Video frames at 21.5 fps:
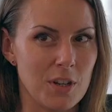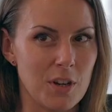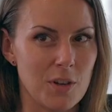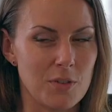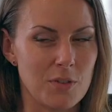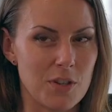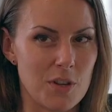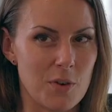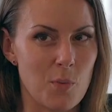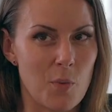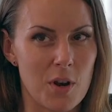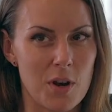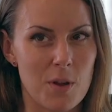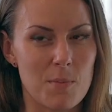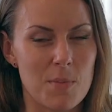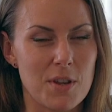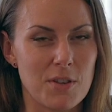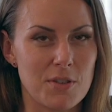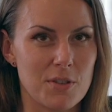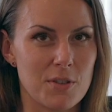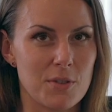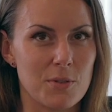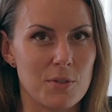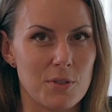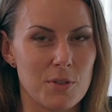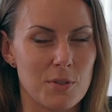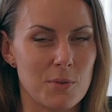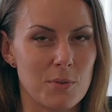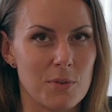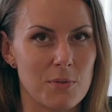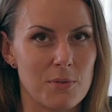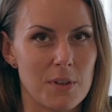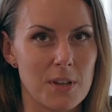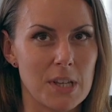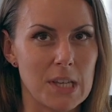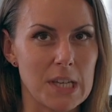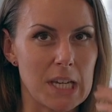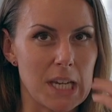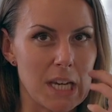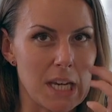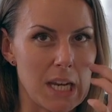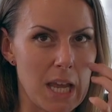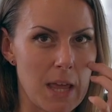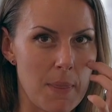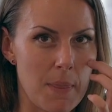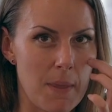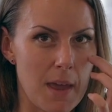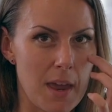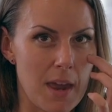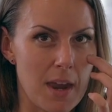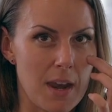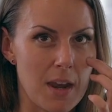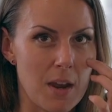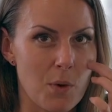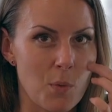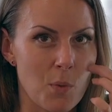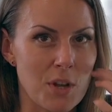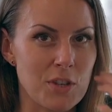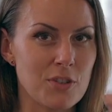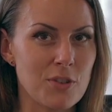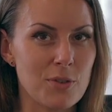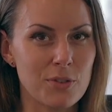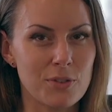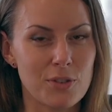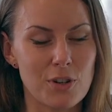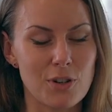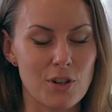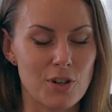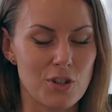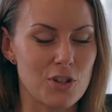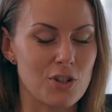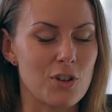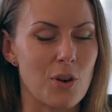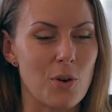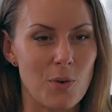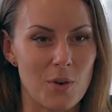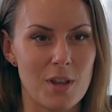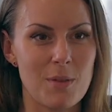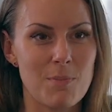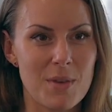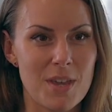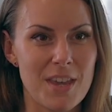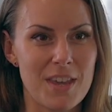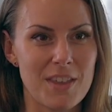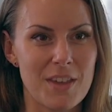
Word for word: know, didn't want to be too, too revealing. And then once you started showing me,